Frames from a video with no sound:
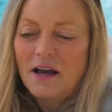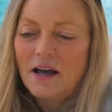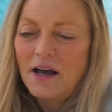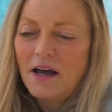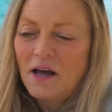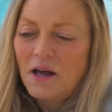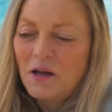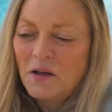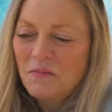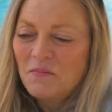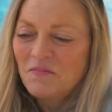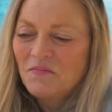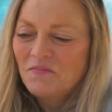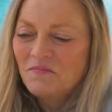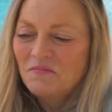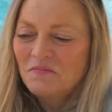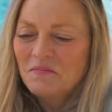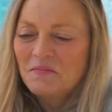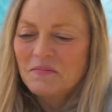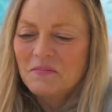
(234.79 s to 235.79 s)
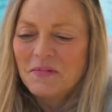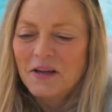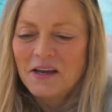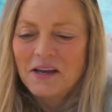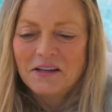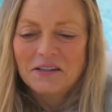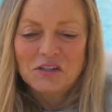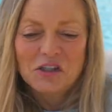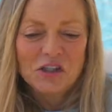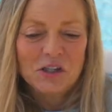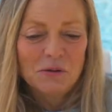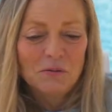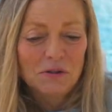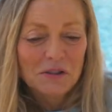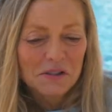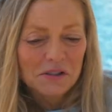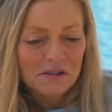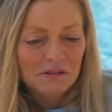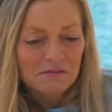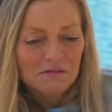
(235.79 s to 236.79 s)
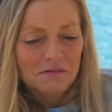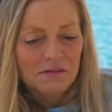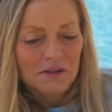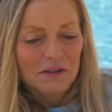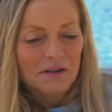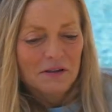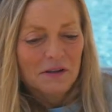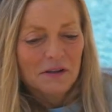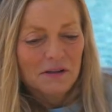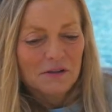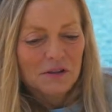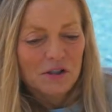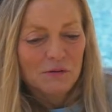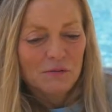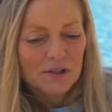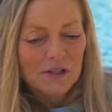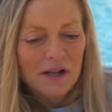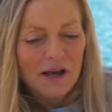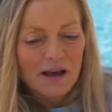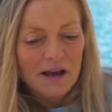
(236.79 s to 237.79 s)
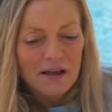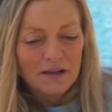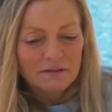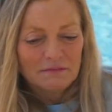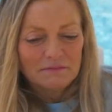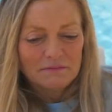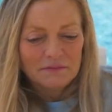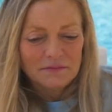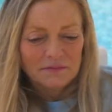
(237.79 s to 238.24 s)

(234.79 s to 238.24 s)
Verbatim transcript: Um, and she was, she was not